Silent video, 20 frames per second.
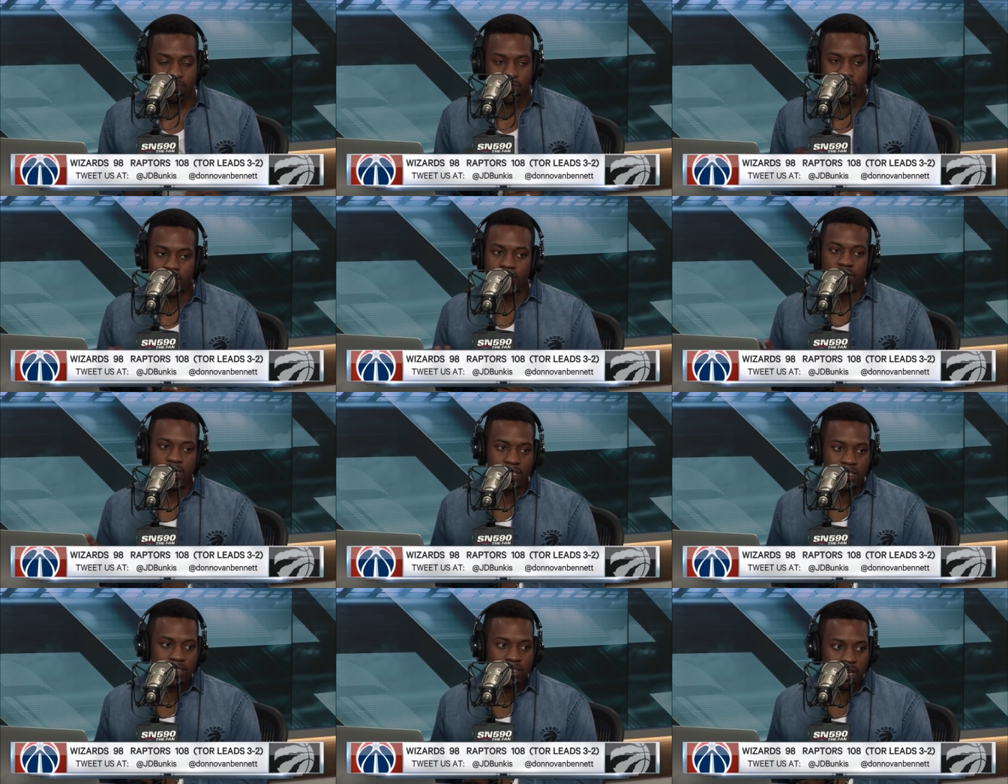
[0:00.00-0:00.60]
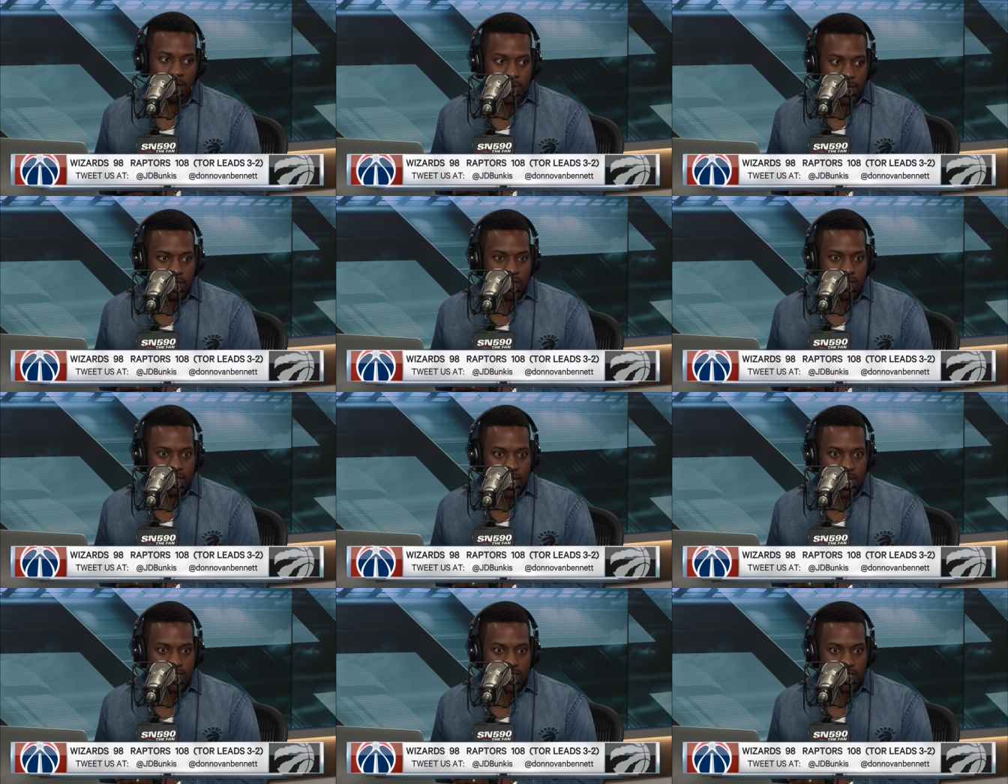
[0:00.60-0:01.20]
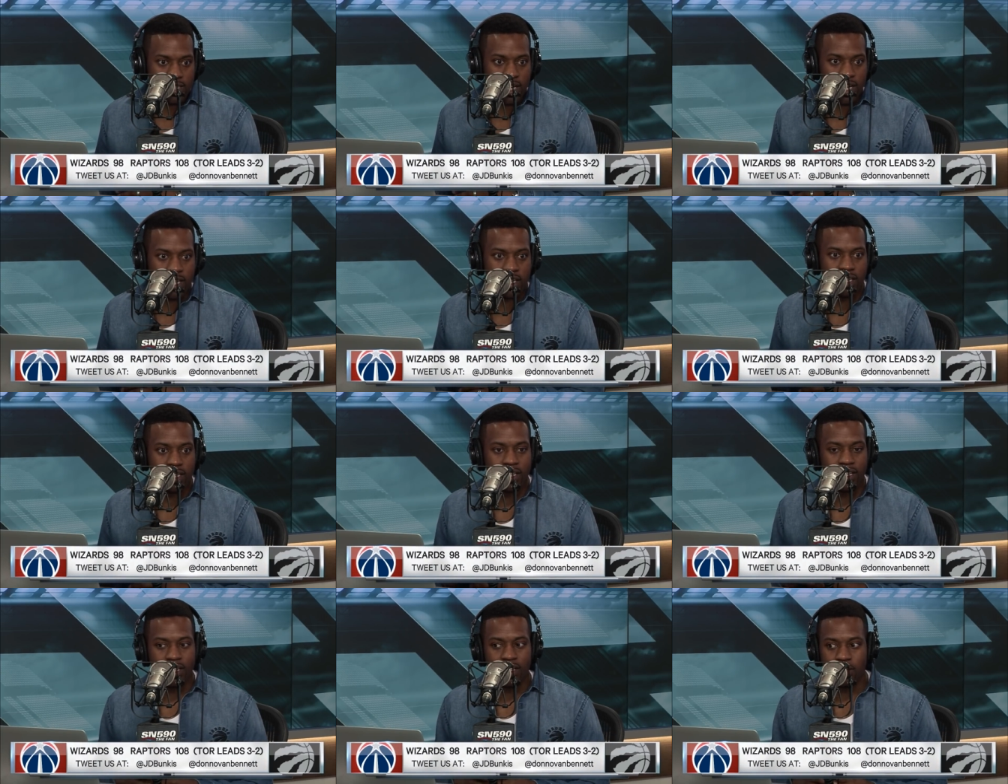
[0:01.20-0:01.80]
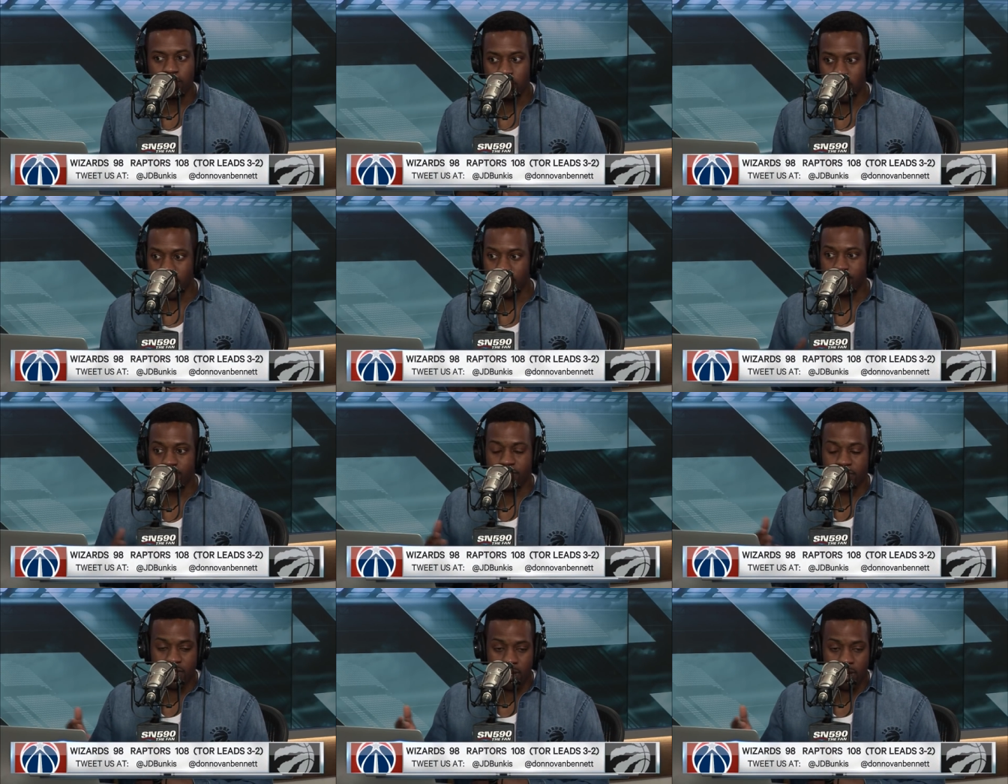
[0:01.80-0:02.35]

Now, he didn't dominate the glass tonight, but